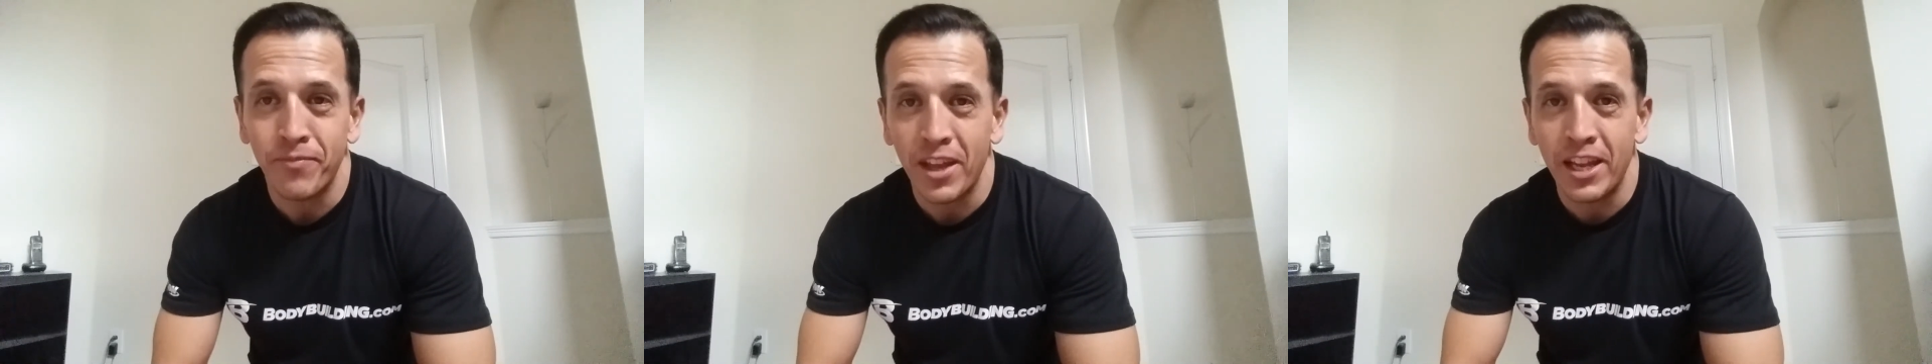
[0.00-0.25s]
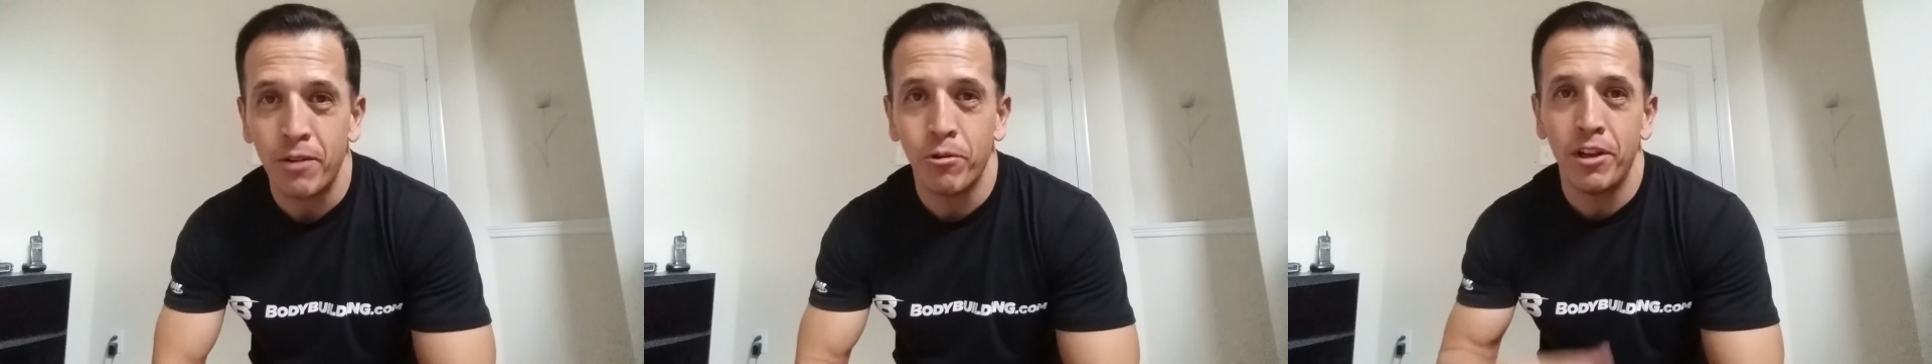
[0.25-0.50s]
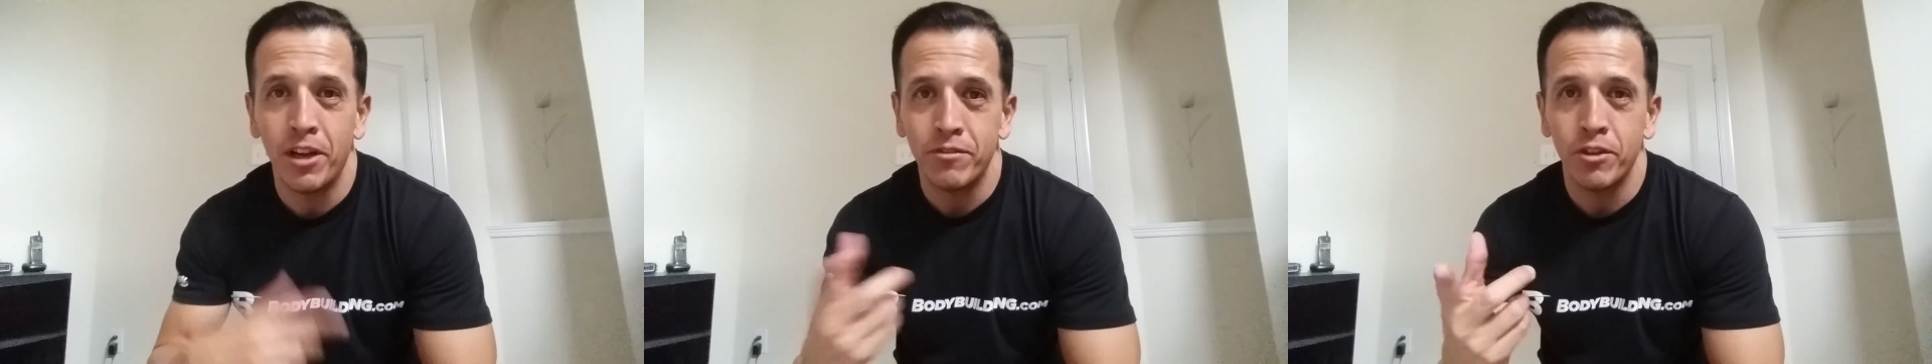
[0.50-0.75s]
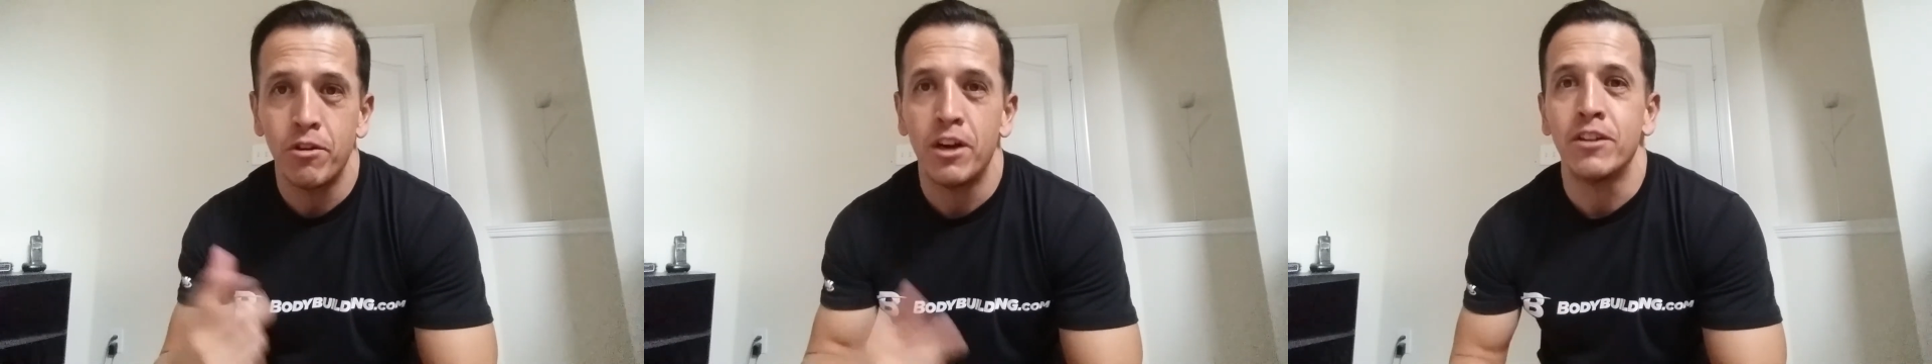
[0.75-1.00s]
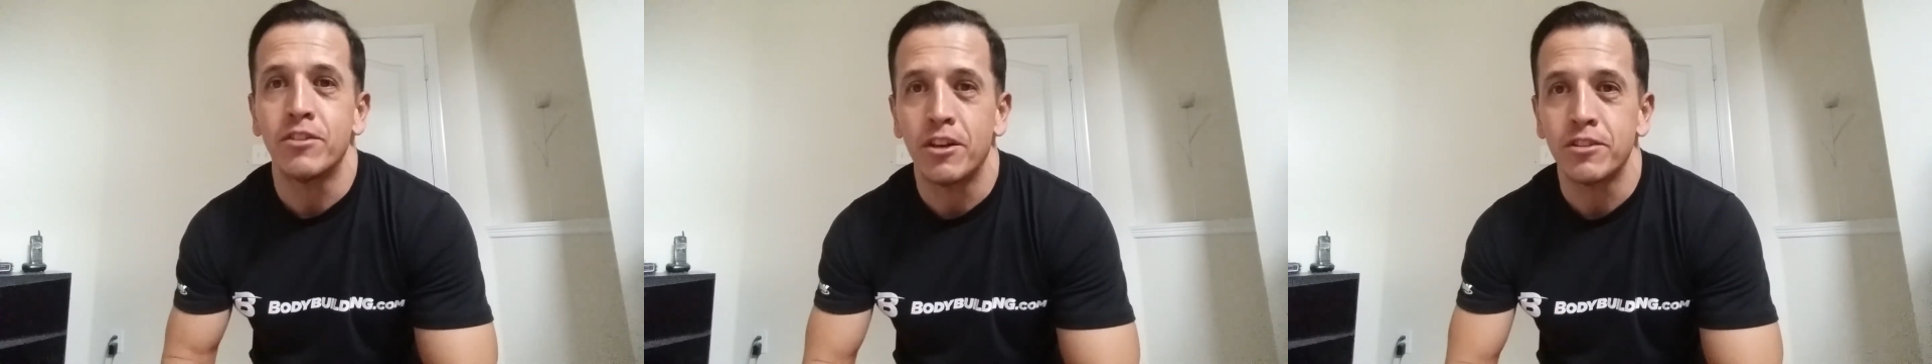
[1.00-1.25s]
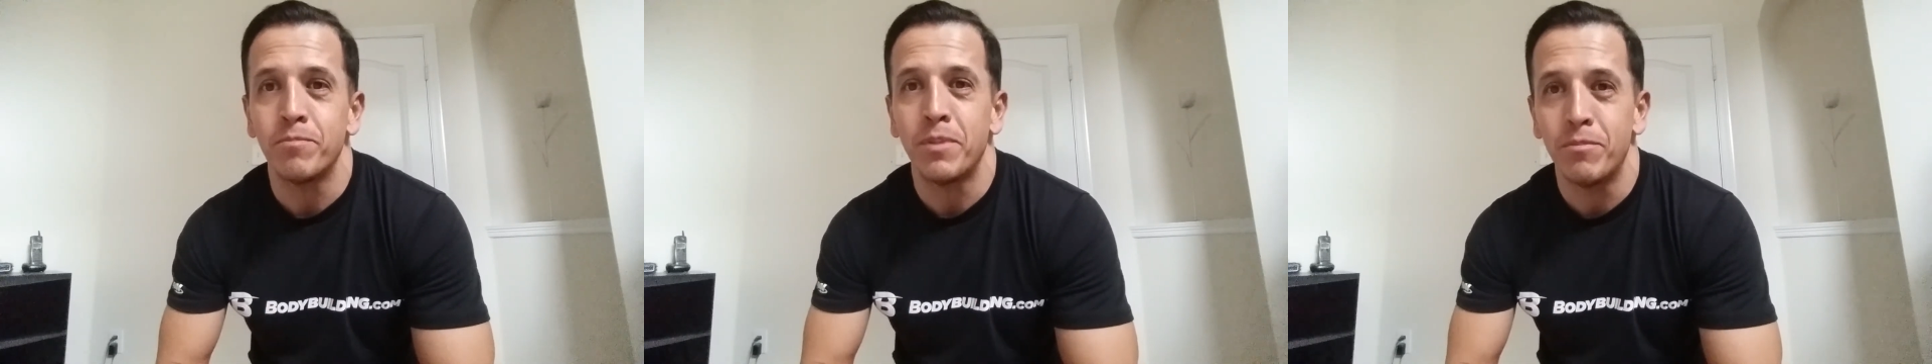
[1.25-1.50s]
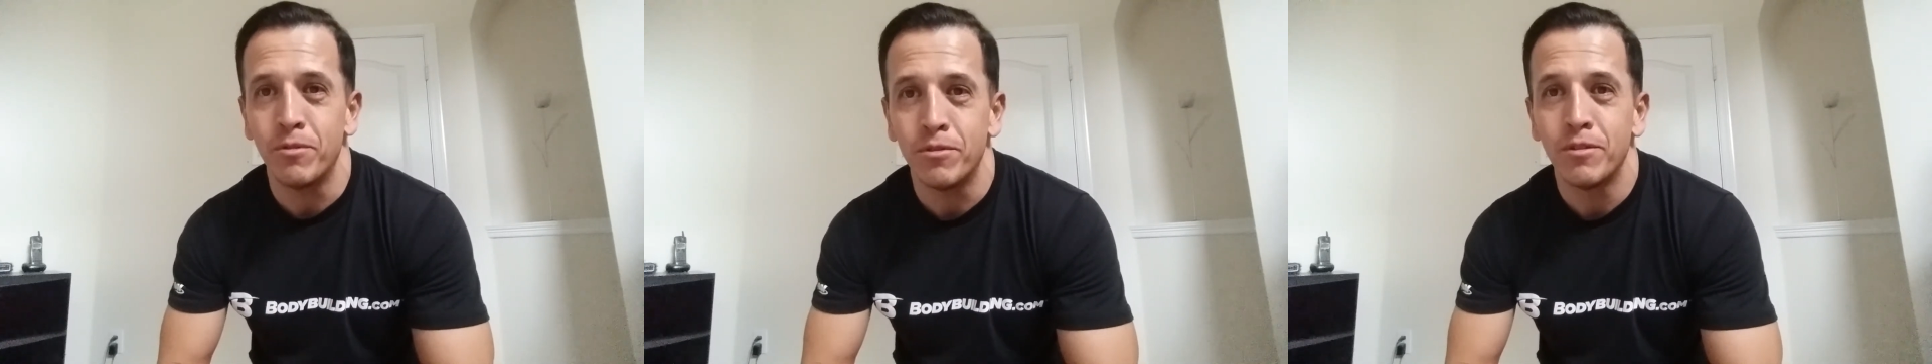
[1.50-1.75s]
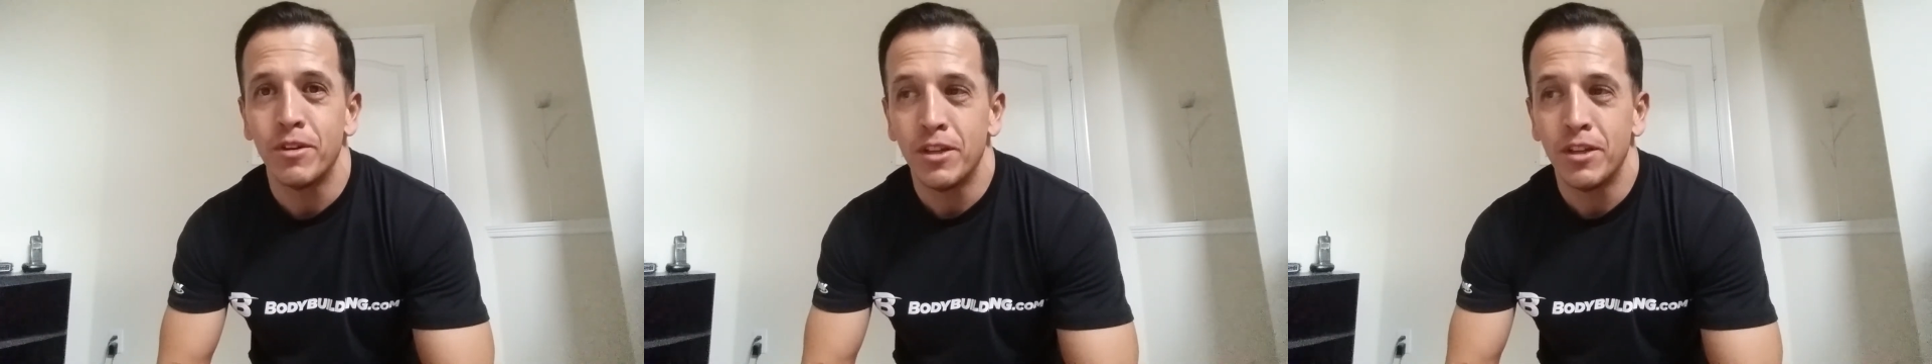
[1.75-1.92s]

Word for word: And I would love to go out and talk to people